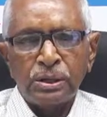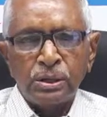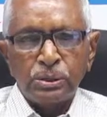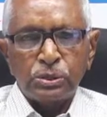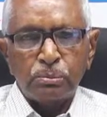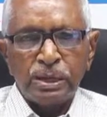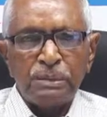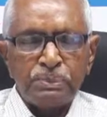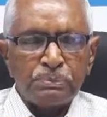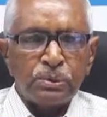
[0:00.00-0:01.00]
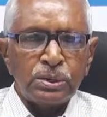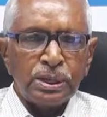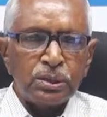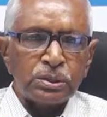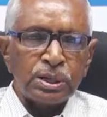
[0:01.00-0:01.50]
So many people
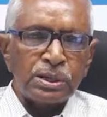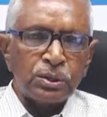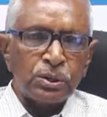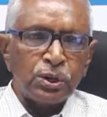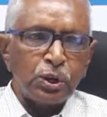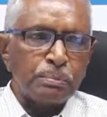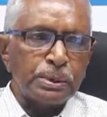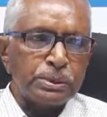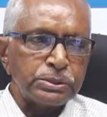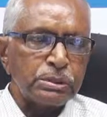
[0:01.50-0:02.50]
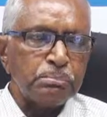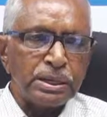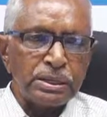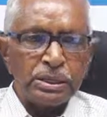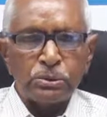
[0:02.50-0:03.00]
cannot undergo the operation
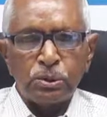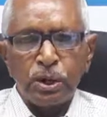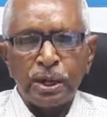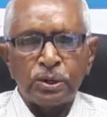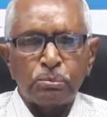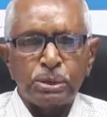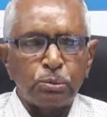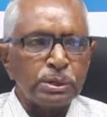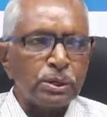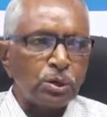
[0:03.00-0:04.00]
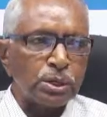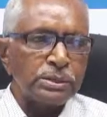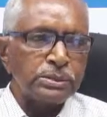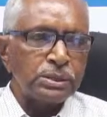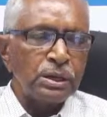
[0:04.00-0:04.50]
mainly due to lack of human
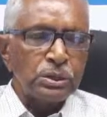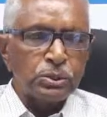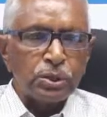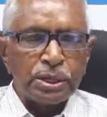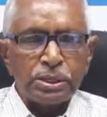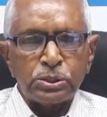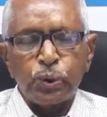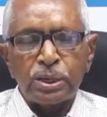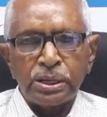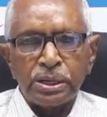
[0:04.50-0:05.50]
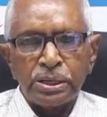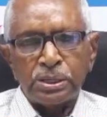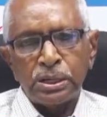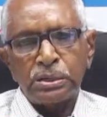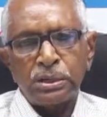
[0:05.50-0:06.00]
organs. So that is one
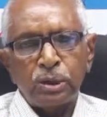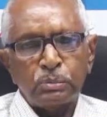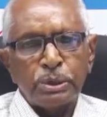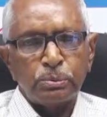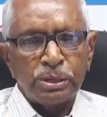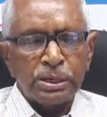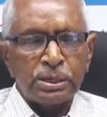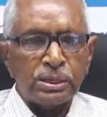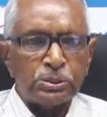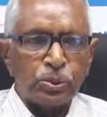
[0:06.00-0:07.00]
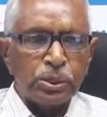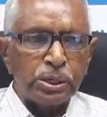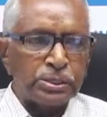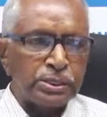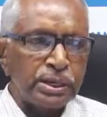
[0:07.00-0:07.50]
area the government of India took
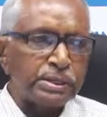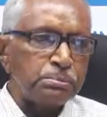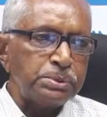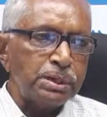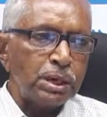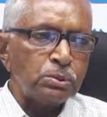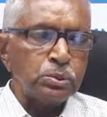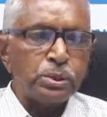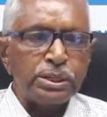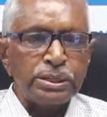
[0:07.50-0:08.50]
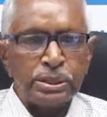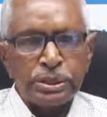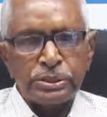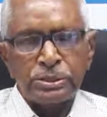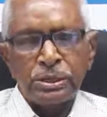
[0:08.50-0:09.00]
initiative that how to
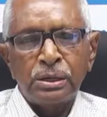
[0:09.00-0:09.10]
increase